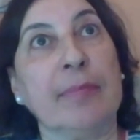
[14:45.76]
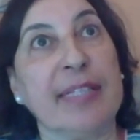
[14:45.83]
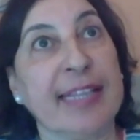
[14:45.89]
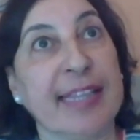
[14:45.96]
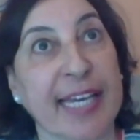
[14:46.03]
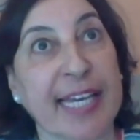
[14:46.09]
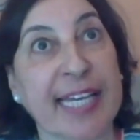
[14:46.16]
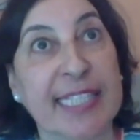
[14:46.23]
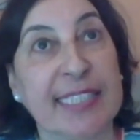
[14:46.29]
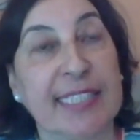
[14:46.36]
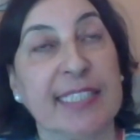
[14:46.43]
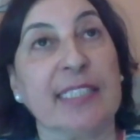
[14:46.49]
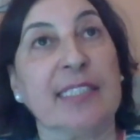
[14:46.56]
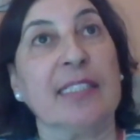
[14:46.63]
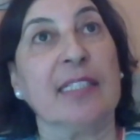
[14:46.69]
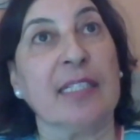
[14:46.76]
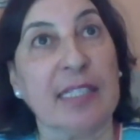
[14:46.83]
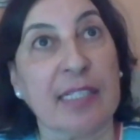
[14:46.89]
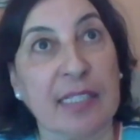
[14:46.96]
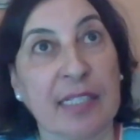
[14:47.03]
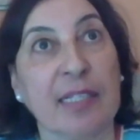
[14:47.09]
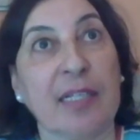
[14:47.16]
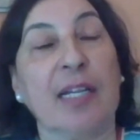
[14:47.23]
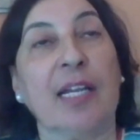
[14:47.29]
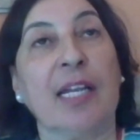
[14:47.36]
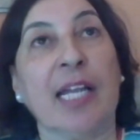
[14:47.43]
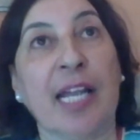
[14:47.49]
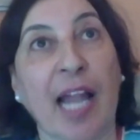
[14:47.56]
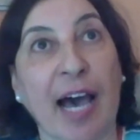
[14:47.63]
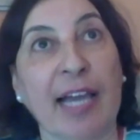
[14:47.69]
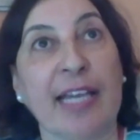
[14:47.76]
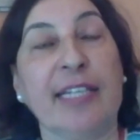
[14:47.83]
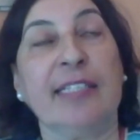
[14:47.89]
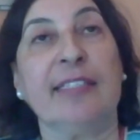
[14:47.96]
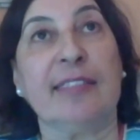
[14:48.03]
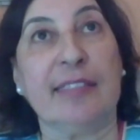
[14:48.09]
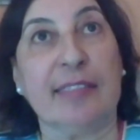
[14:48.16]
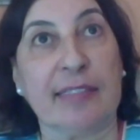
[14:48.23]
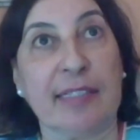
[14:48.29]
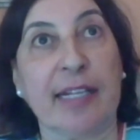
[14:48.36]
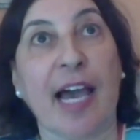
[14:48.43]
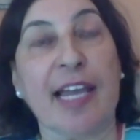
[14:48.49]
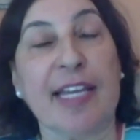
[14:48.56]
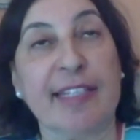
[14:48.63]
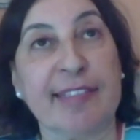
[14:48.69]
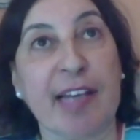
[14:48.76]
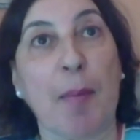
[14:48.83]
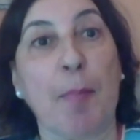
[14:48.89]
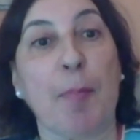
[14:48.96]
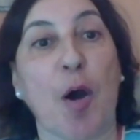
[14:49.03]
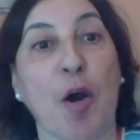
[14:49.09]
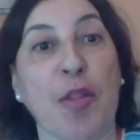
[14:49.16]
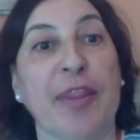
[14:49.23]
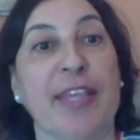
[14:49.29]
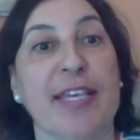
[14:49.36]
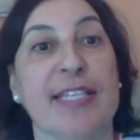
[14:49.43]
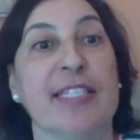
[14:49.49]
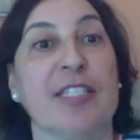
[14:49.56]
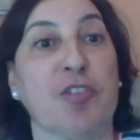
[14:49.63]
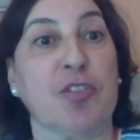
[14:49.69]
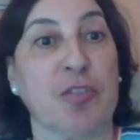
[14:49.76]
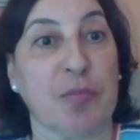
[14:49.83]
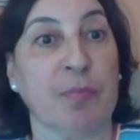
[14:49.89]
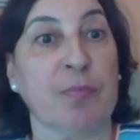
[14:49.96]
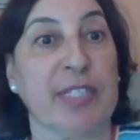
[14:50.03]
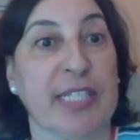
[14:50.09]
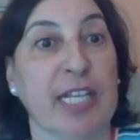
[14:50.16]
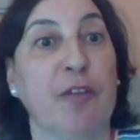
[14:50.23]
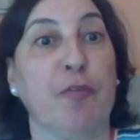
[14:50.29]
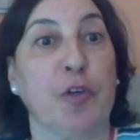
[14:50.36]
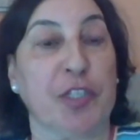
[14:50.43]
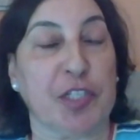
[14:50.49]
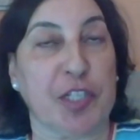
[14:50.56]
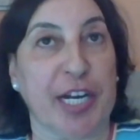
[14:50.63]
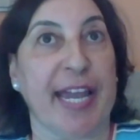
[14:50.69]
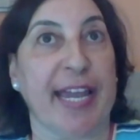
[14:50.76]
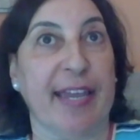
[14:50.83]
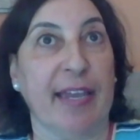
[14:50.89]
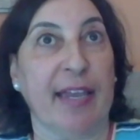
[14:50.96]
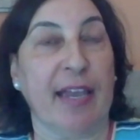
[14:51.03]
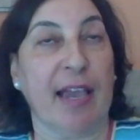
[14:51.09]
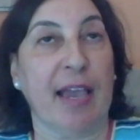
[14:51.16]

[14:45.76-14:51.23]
things lined up on this silver tray.